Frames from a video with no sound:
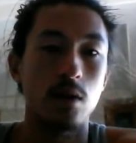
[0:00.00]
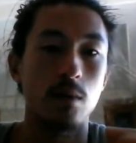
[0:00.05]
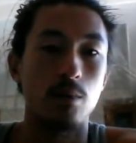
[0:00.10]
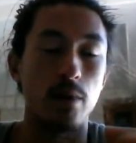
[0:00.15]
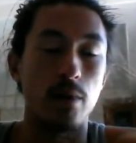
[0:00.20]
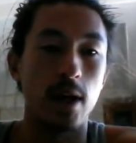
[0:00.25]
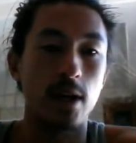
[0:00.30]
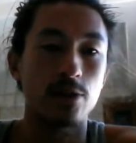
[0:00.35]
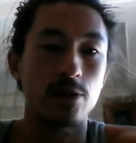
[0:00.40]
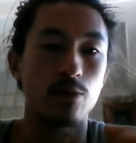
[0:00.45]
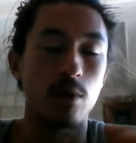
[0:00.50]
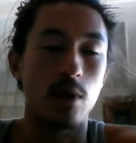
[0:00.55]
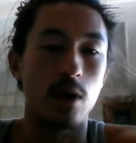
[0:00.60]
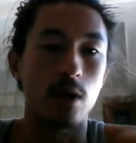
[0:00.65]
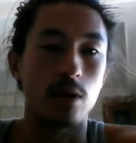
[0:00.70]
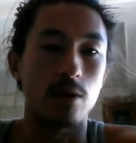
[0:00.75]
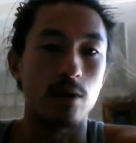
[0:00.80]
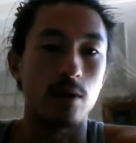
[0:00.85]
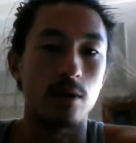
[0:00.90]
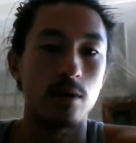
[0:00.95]

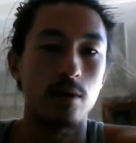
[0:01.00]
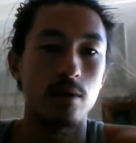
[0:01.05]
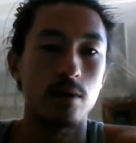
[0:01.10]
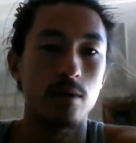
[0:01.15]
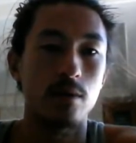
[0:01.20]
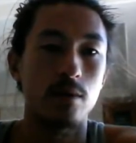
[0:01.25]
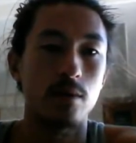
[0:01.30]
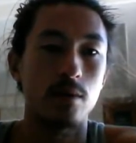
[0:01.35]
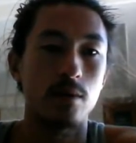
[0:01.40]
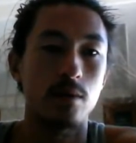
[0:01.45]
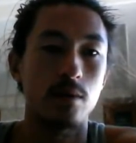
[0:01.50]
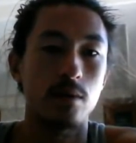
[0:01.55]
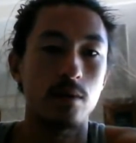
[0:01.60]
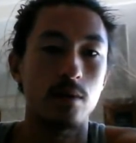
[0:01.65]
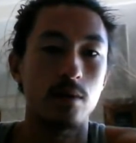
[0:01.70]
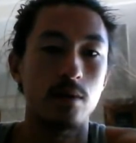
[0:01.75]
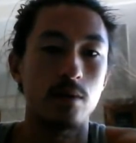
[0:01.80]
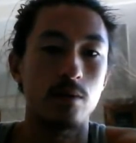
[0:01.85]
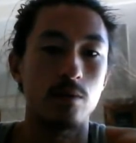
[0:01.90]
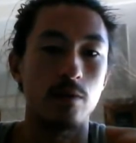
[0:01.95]
Branchwalker,
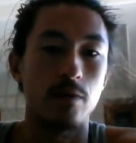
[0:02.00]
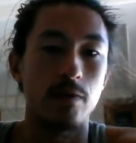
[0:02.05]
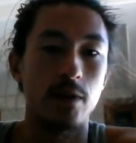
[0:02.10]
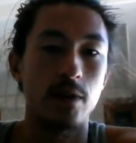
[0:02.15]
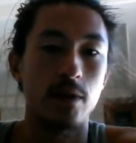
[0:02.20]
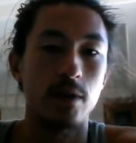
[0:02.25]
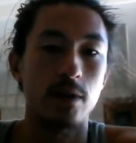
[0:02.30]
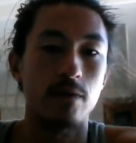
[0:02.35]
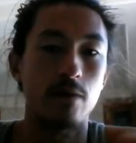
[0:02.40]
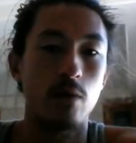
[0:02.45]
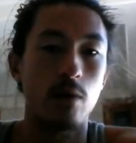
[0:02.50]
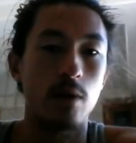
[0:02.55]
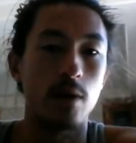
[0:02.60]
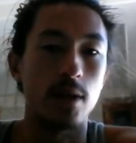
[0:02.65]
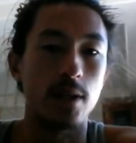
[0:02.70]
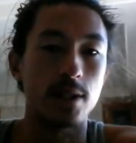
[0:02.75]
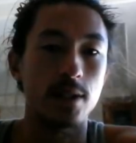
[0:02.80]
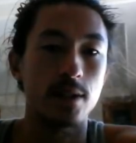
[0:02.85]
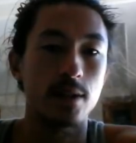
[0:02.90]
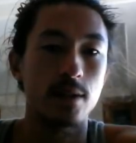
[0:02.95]
revealing a
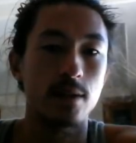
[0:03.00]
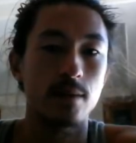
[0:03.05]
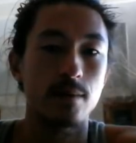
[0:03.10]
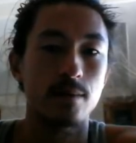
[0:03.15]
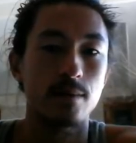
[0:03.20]
forest.